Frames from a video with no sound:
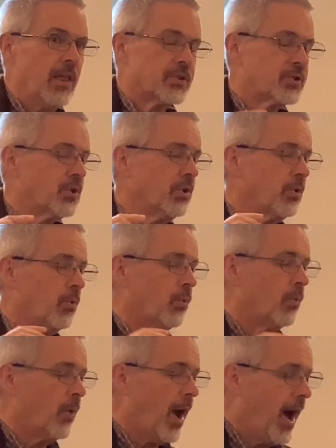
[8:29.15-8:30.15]
certain
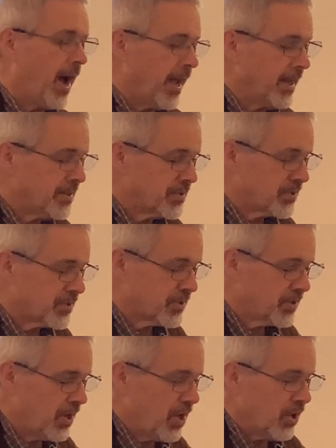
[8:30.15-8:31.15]

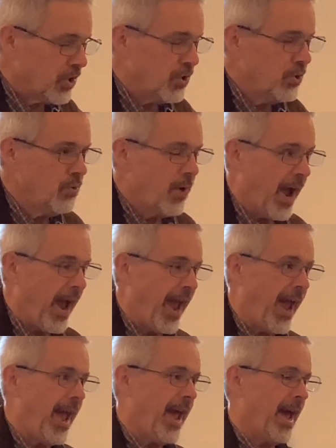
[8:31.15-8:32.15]
rights you
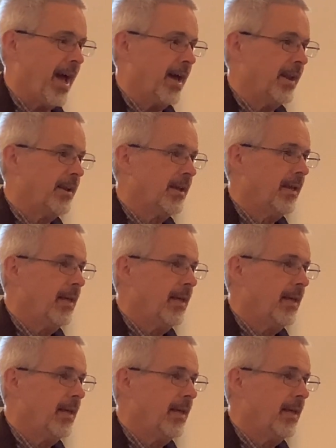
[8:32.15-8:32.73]
had.